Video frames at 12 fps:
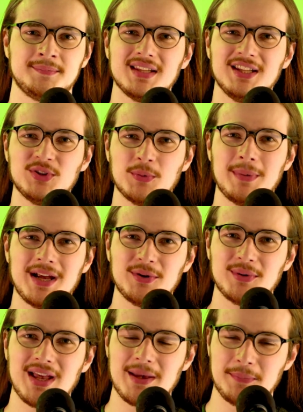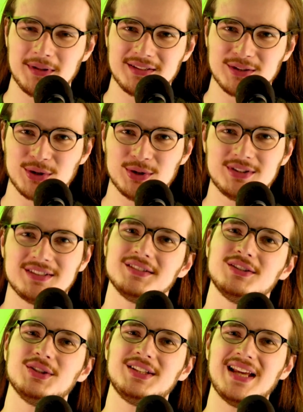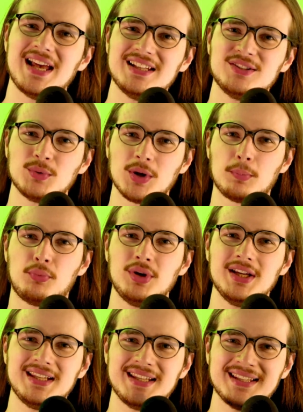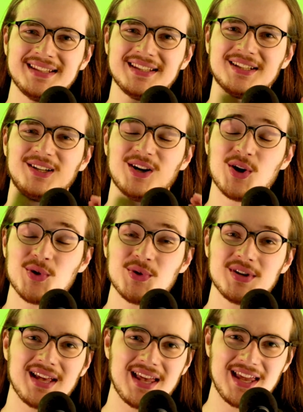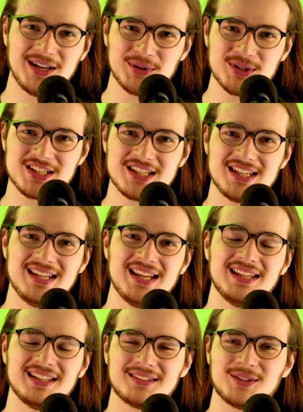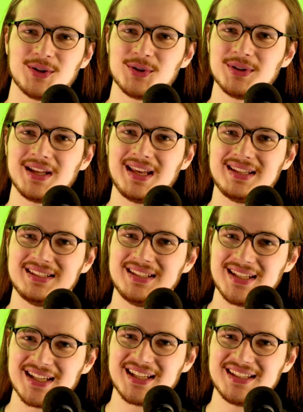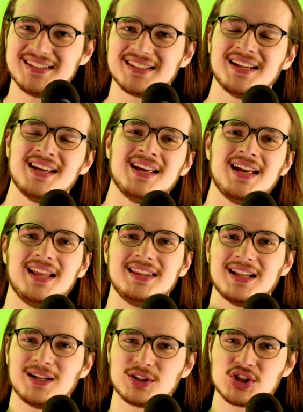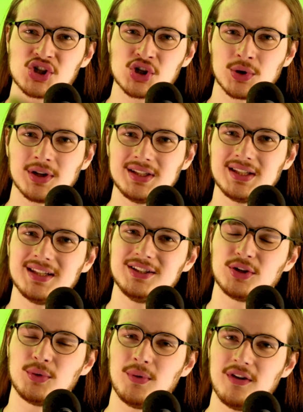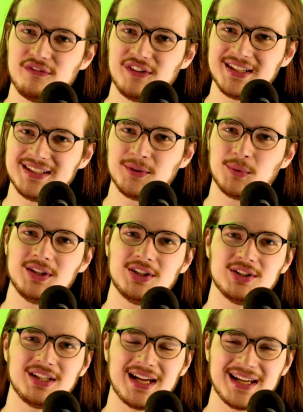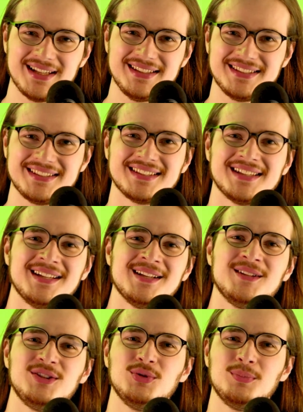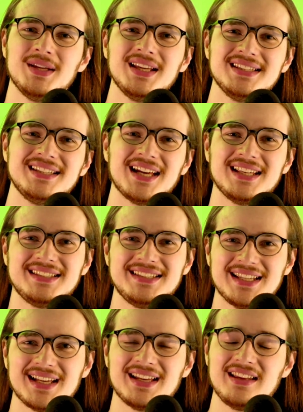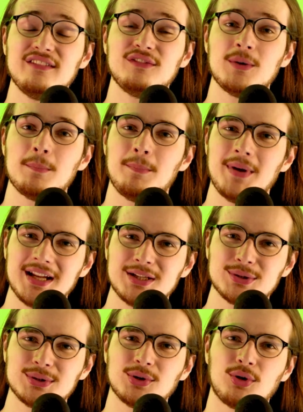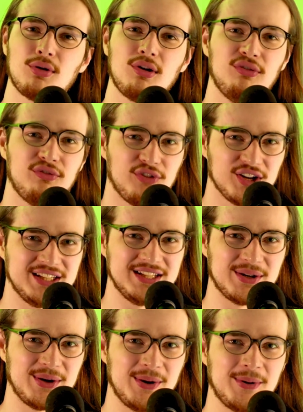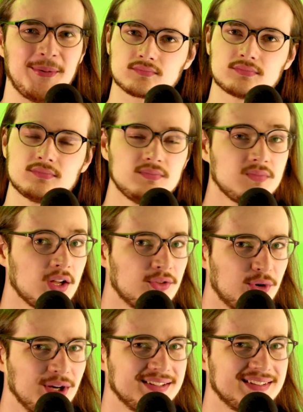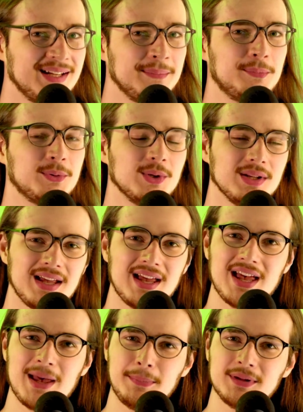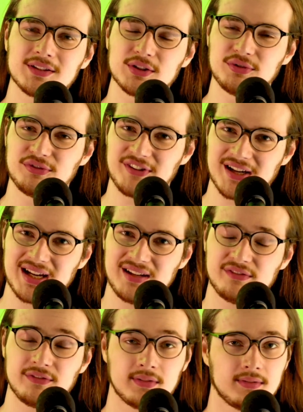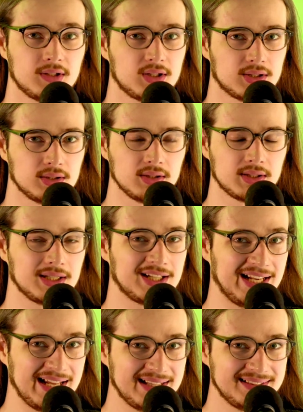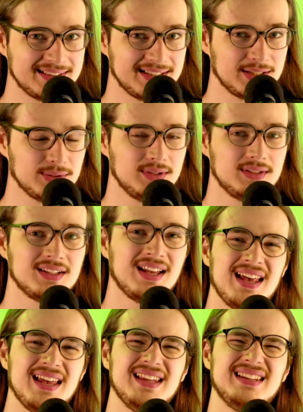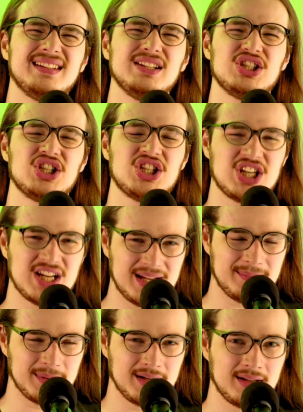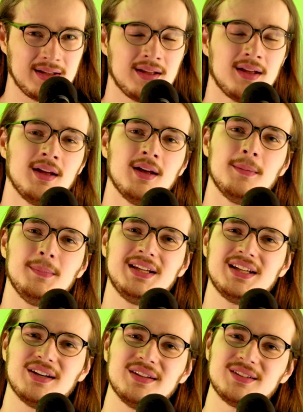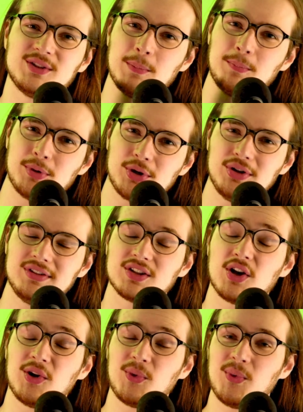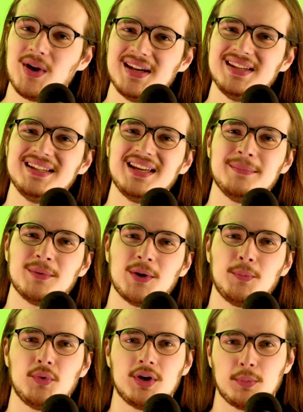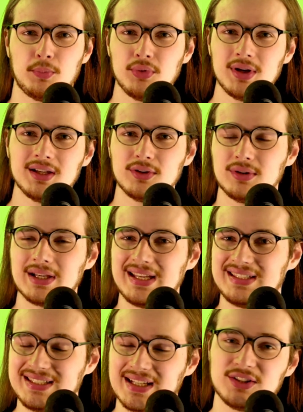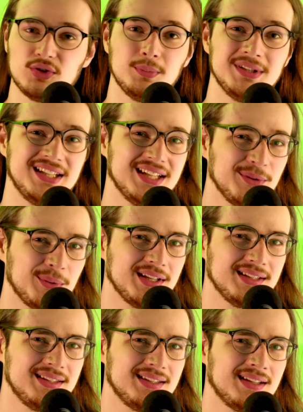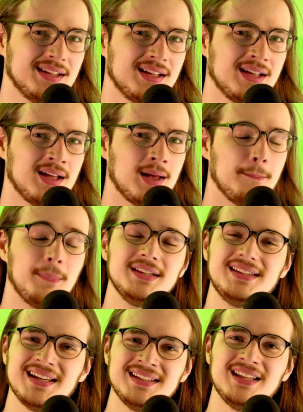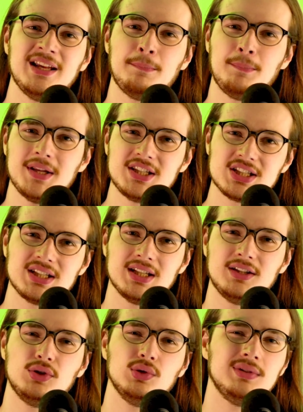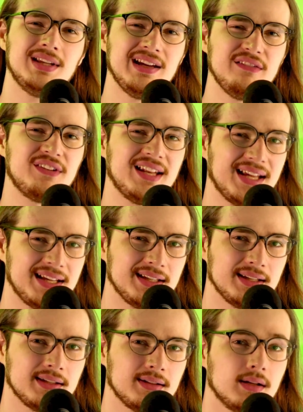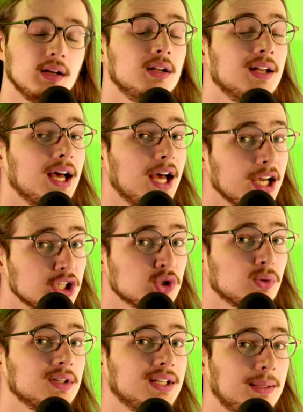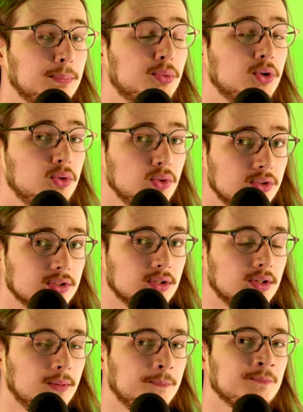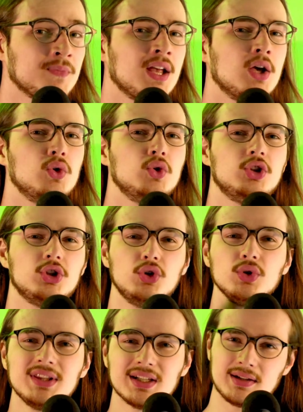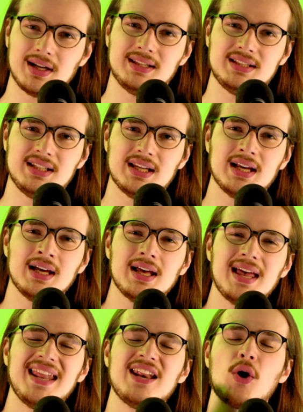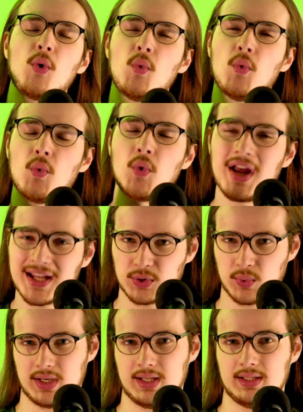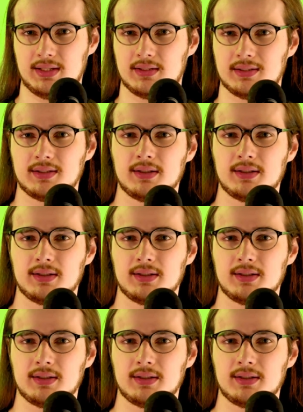In the better episodes, the guests will bring in their own energy and their own ideas, and they'll join in the riffing with the guys to make the idea even better or funnier. For example, episode 5, called Glasshouse, is a gem, because the boys already came up with a pretty good idea to begin with, but then they pitched it to Dave Lang, an actual game producer, who took their idea and ran with it.